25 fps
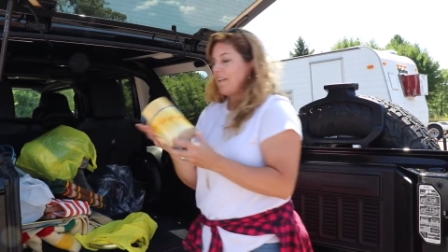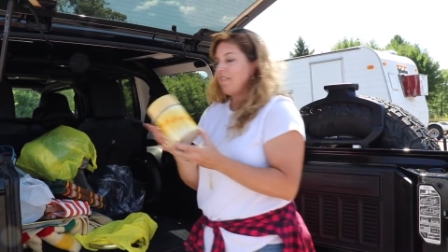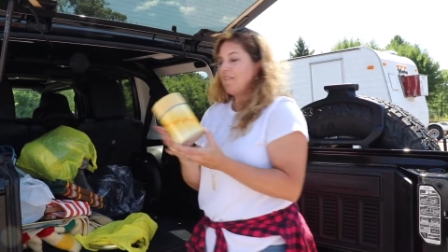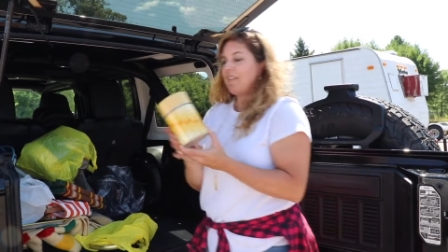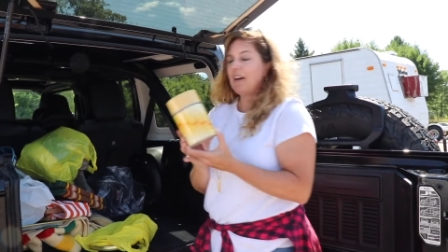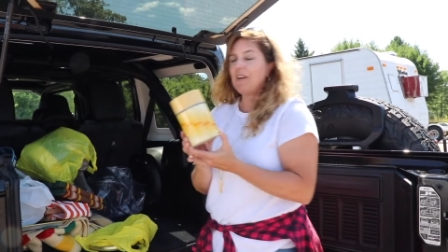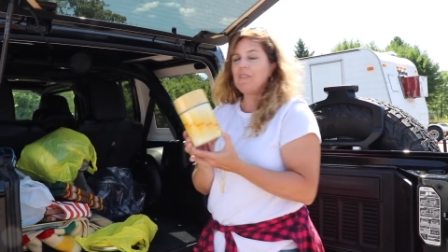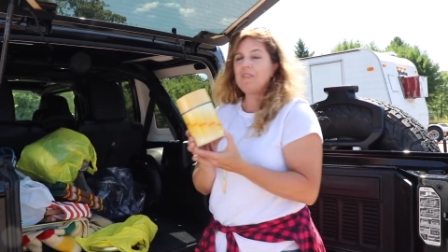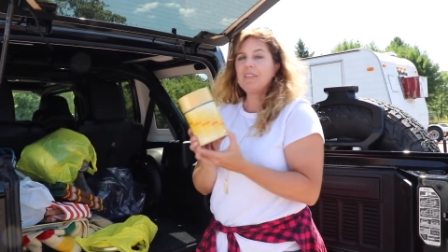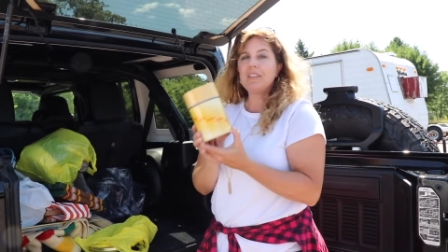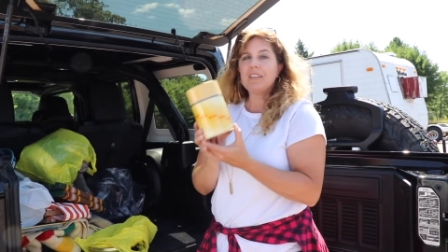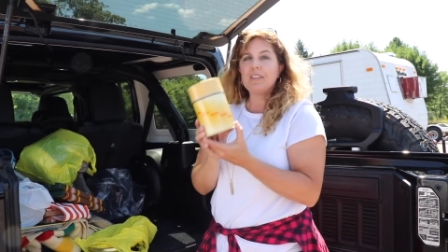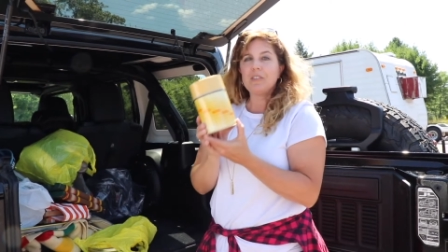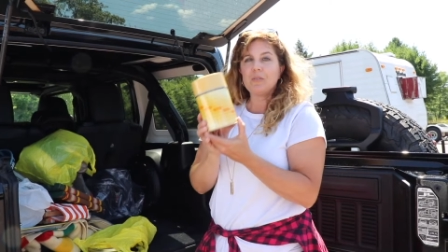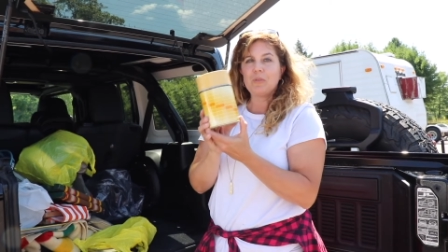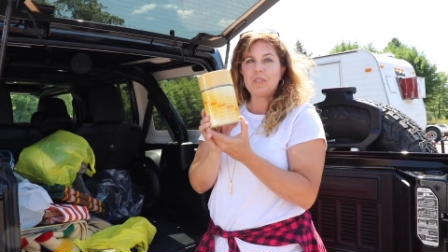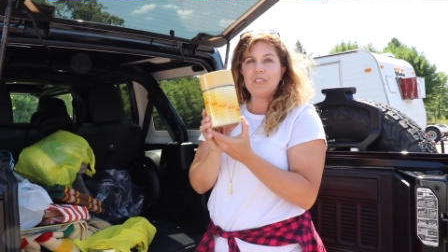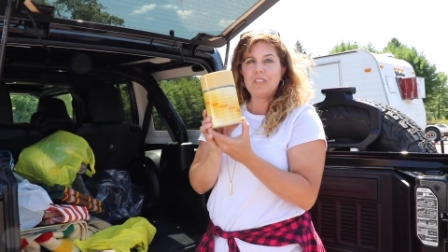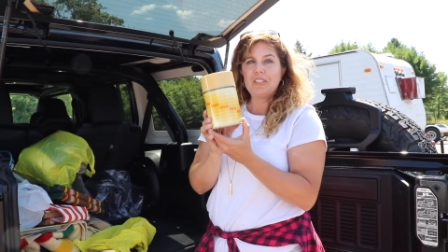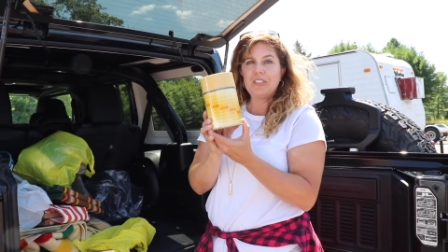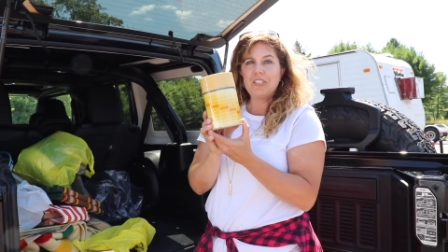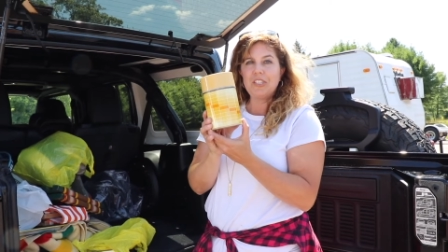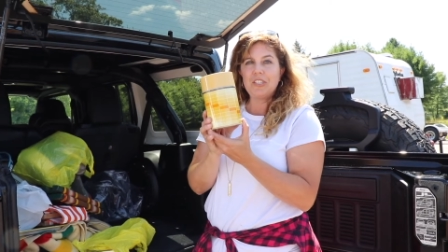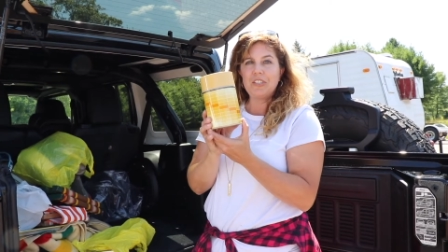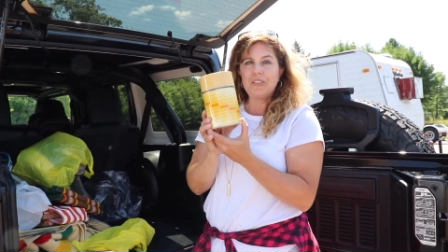found this
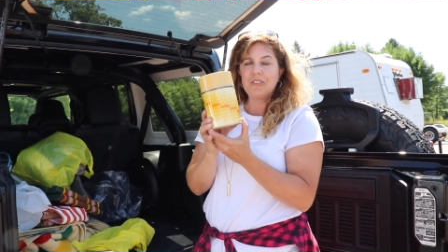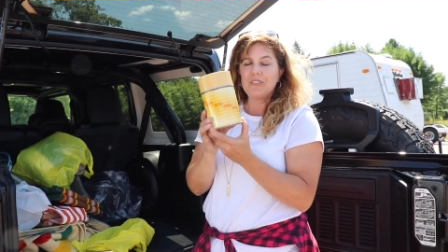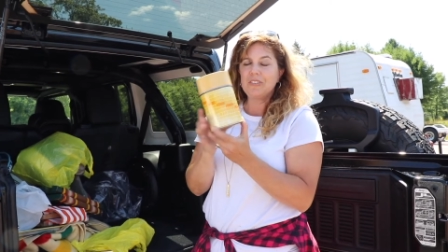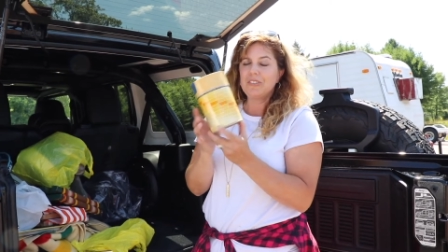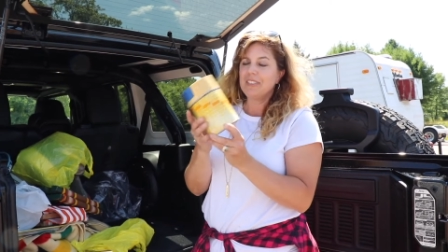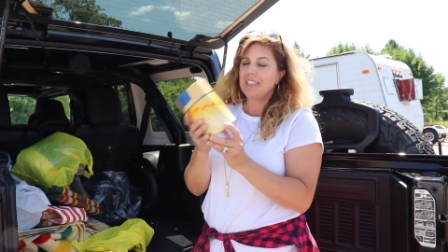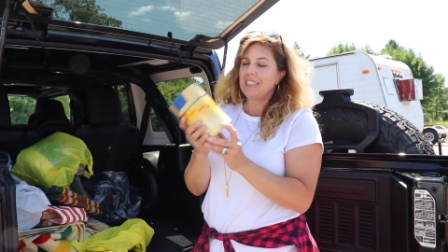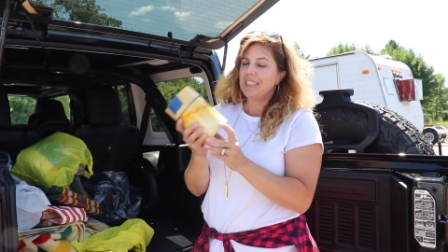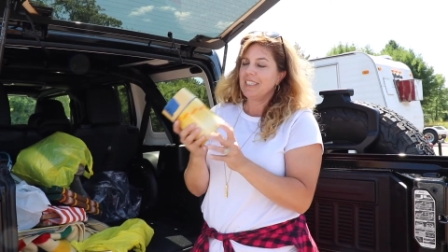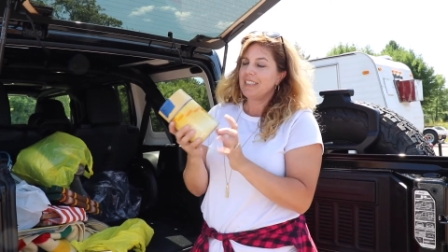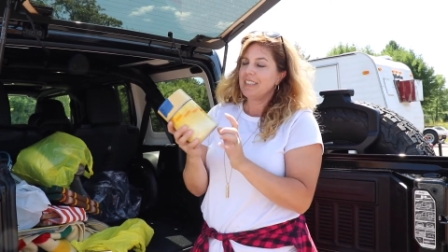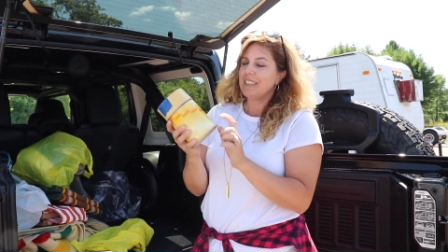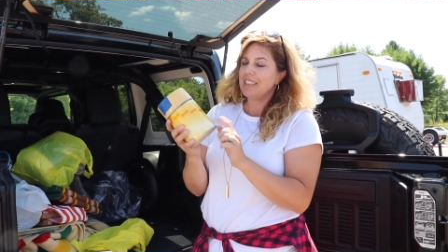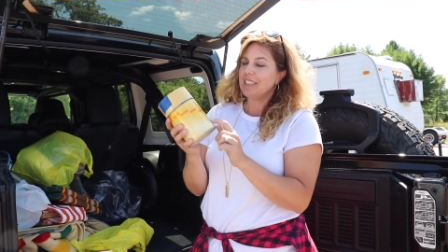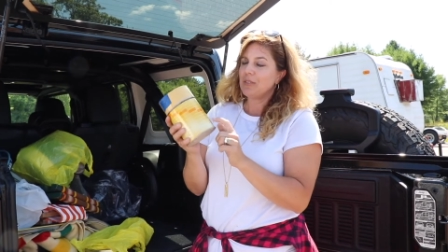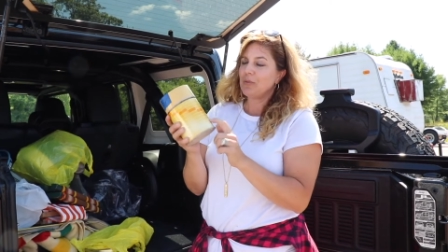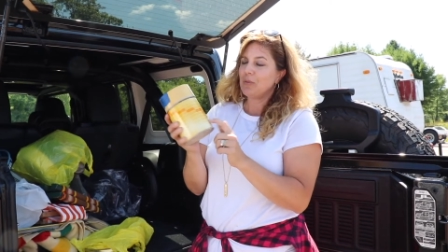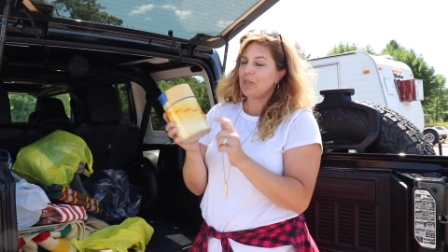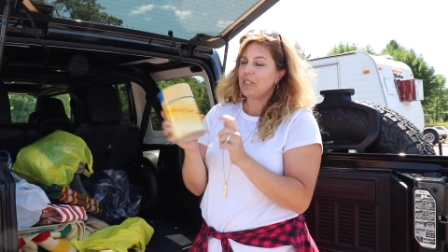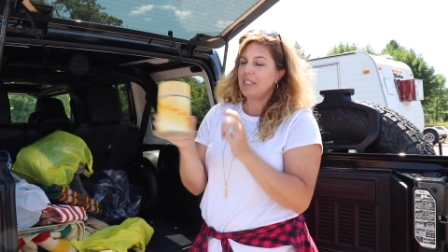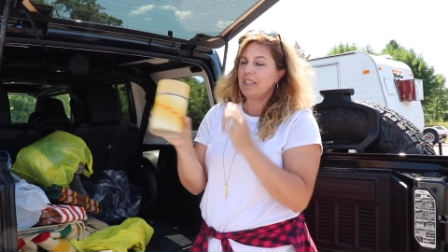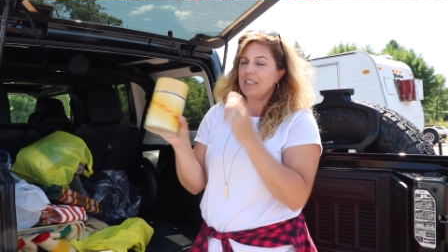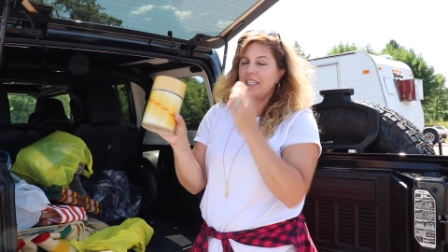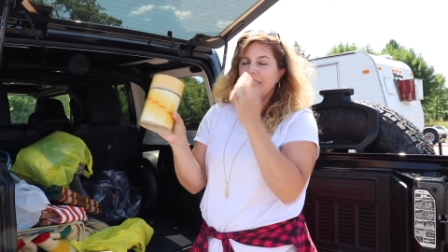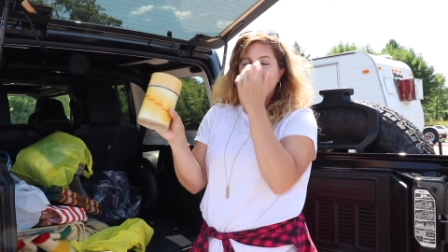one too. This
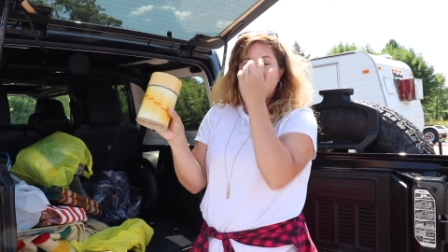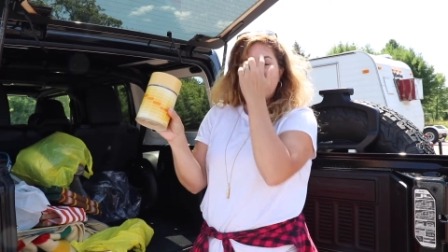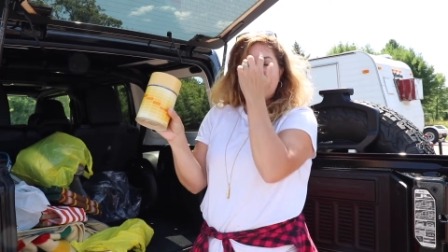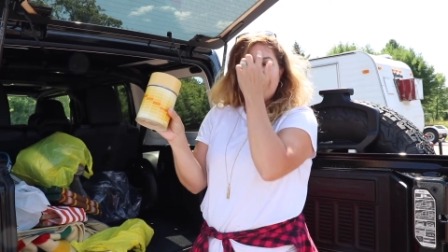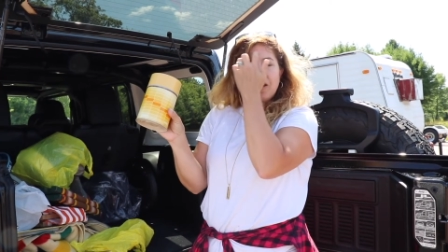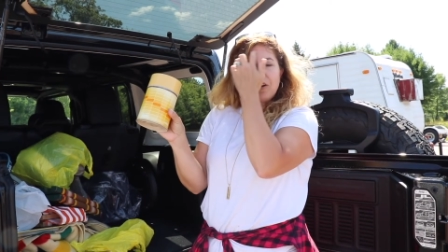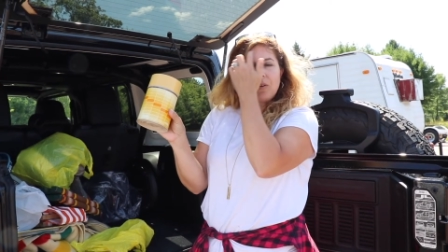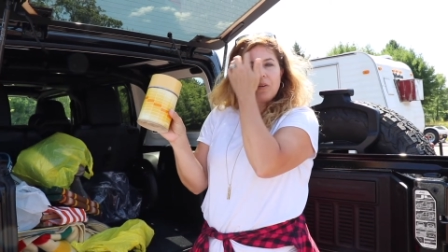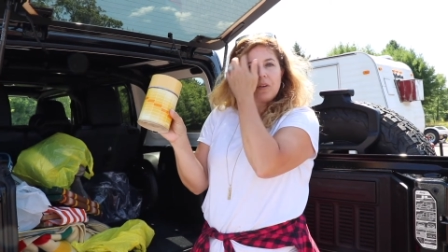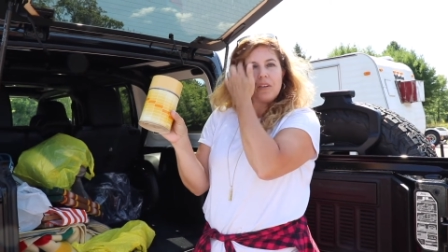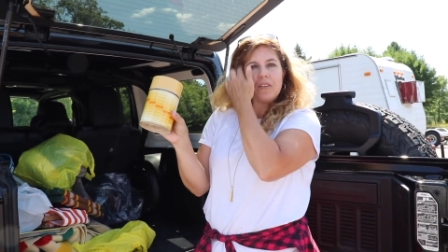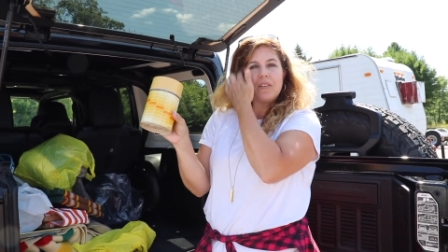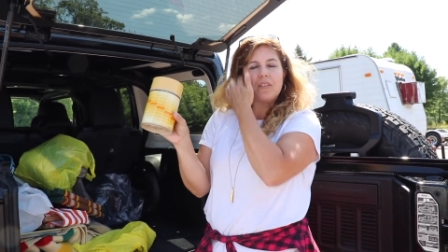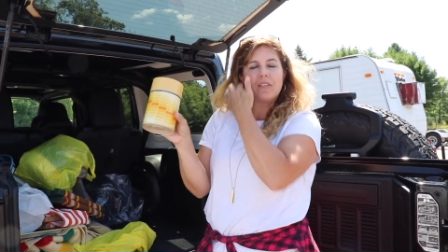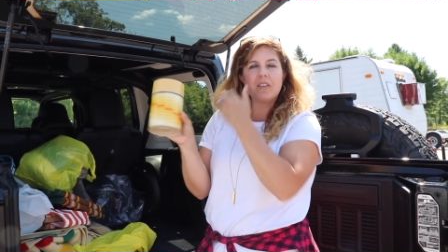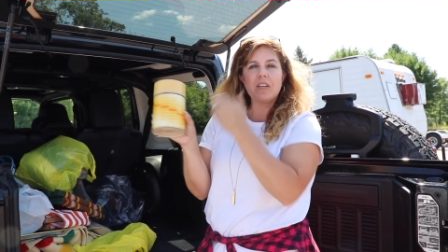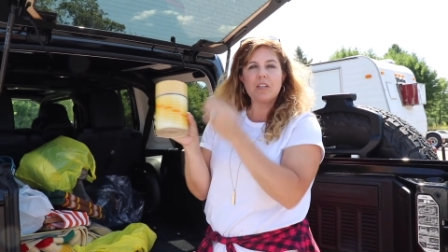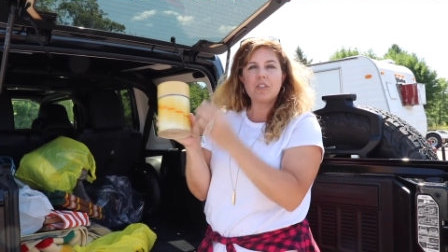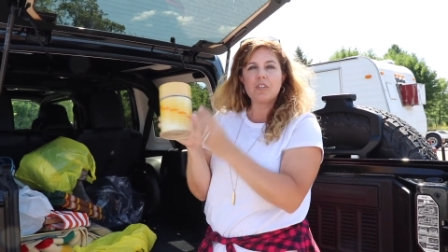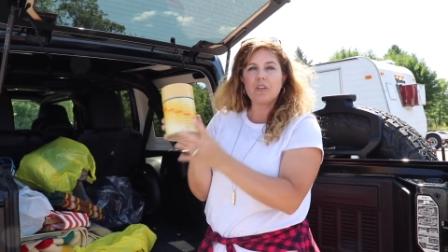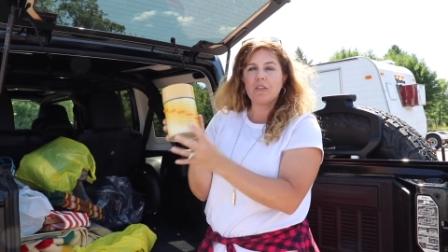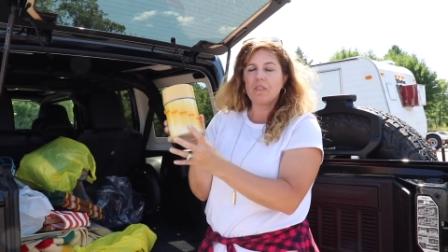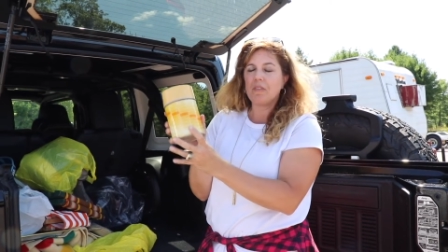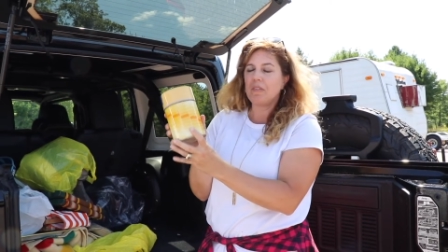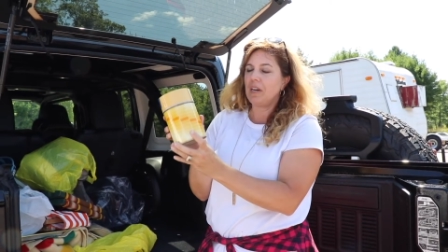one in the yellow is
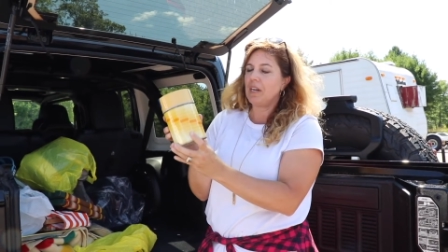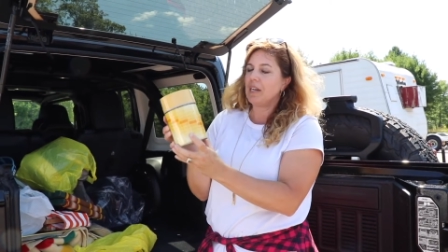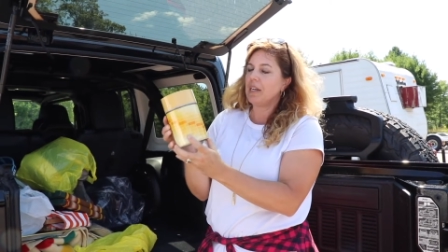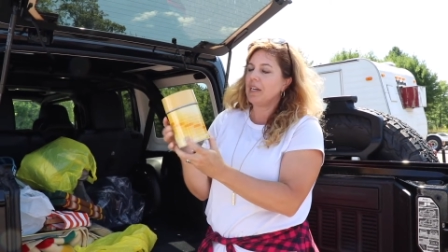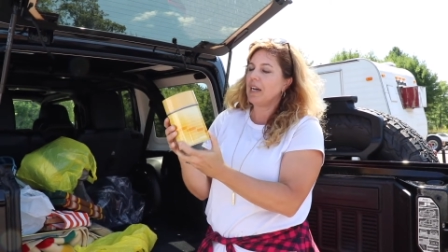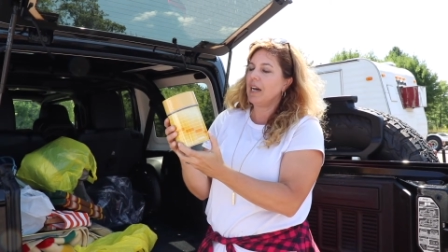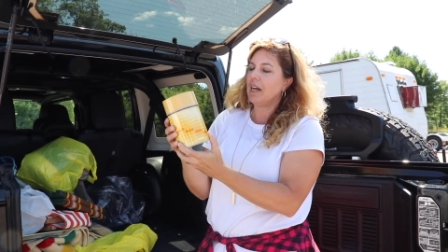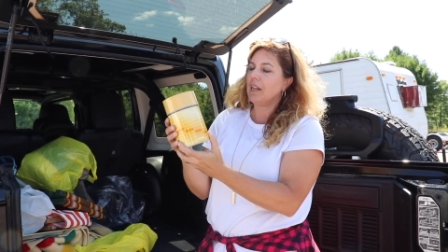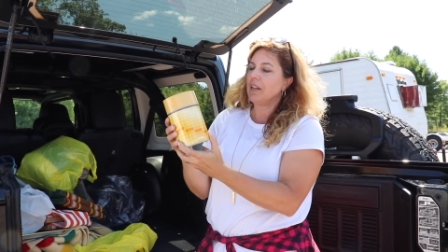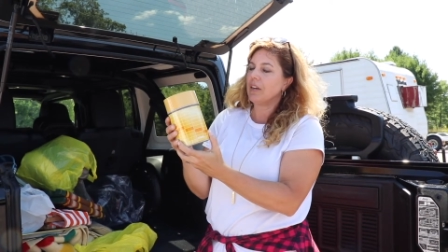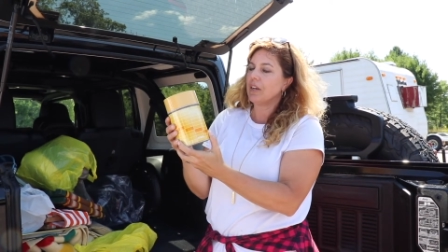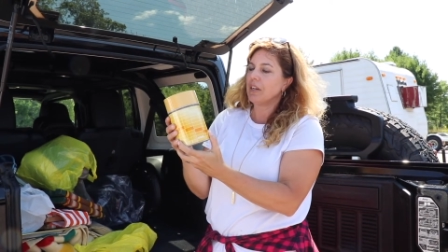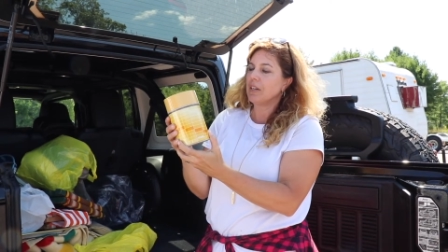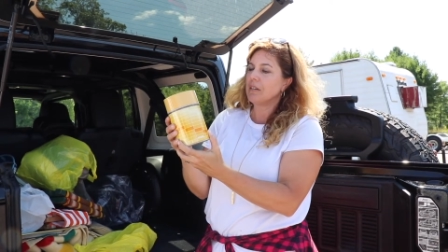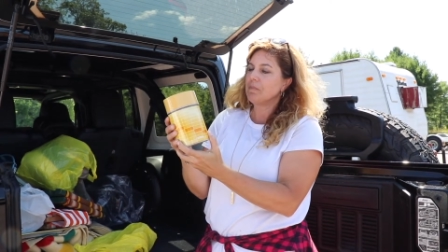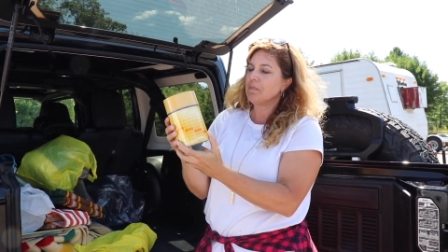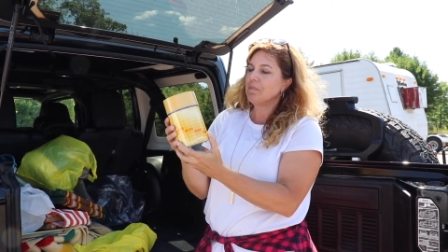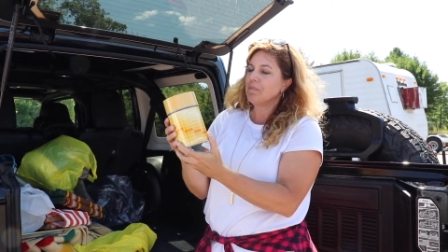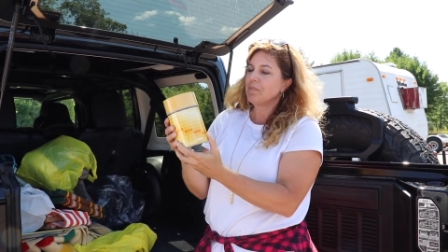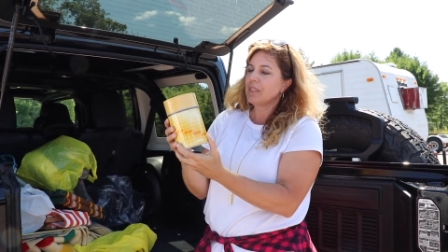such a fun color.